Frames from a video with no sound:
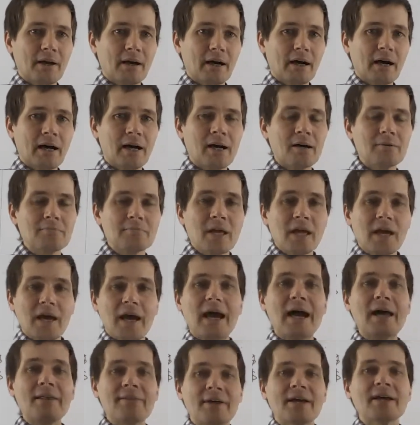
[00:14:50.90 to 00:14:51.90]
And
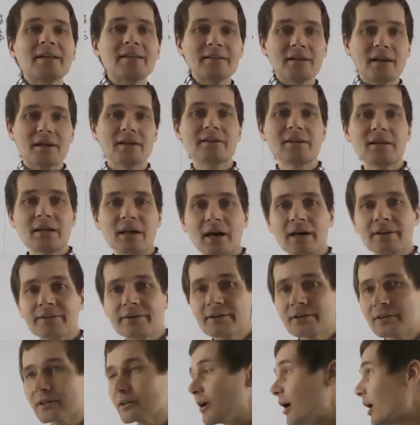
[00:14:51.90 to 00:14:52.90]
then the
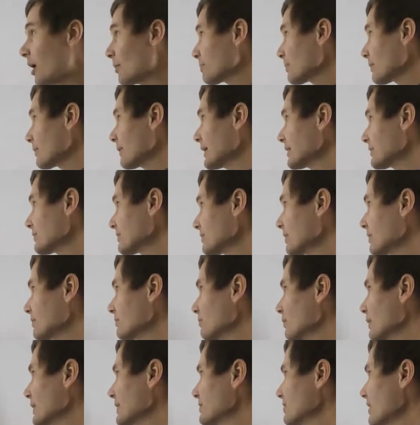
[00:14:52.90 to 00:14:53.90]
other
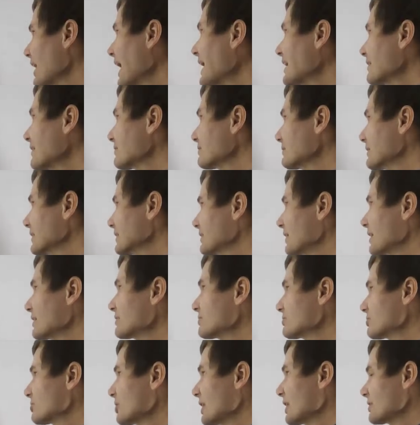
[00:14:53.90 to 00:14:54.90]
operation, which actually
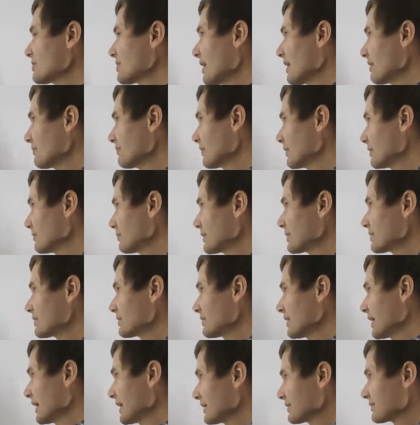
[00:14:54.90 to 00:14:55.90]
does change alpha, which
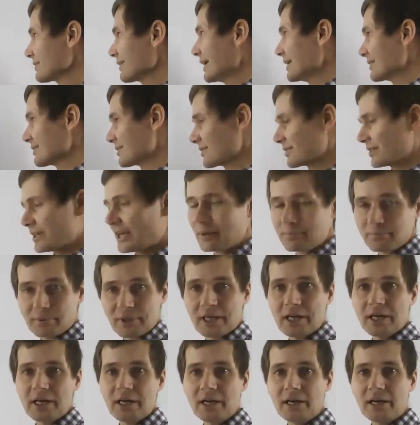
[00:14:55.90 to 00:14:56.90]
takes a step
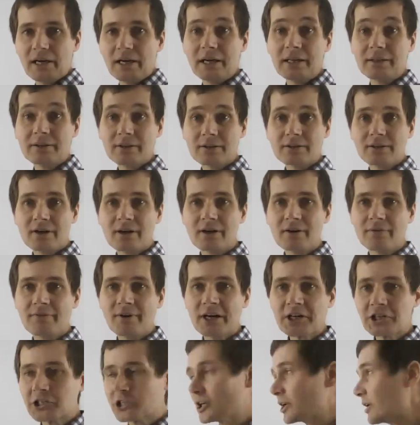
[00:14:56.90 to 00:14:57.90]
in the
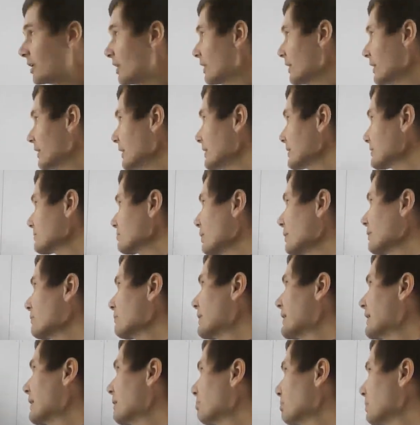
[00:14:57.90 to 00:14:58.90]
derivation, is when
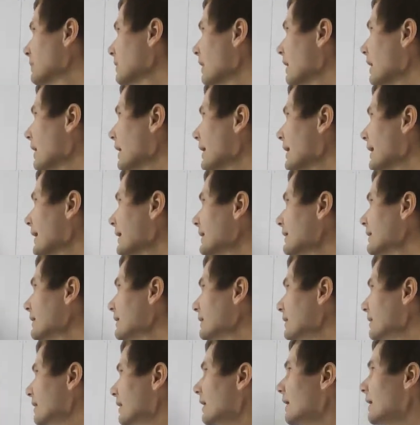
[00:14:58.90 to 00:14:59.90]
we apply
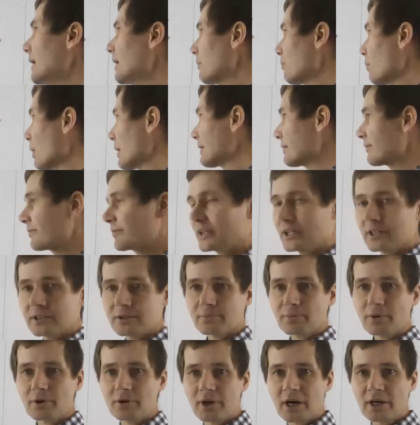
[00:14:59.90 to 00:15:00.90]
one of these
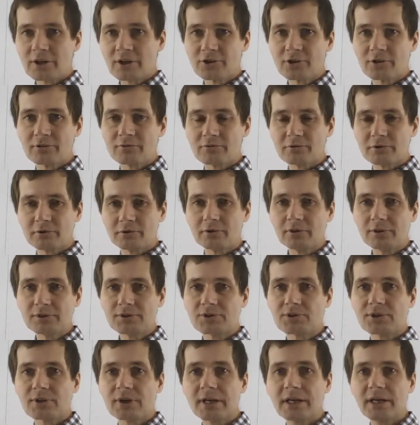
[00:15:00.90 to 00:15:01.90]
production
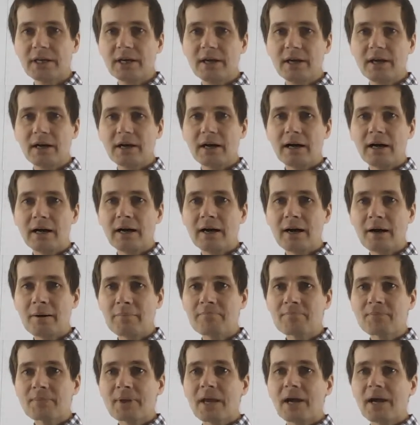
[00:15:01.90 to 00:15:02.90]
rules.
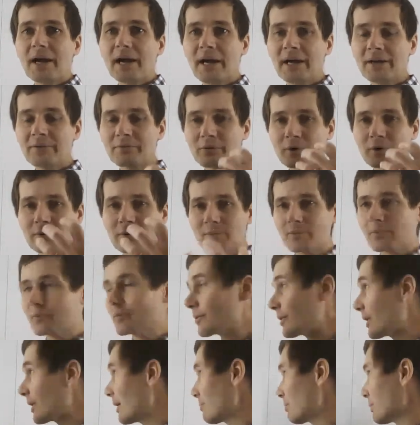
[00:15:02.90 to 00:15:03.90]
And we're
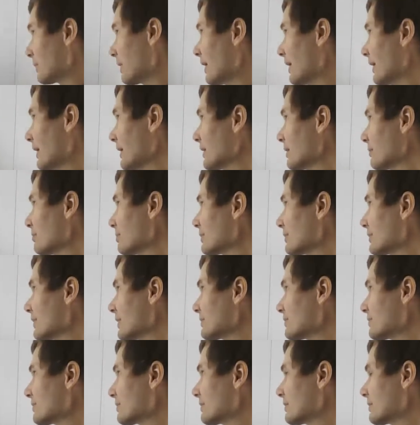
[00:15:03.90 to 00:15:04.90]
applying a
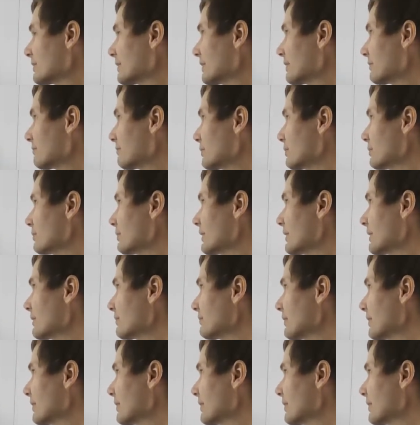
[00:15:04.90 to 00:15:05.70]
production rule in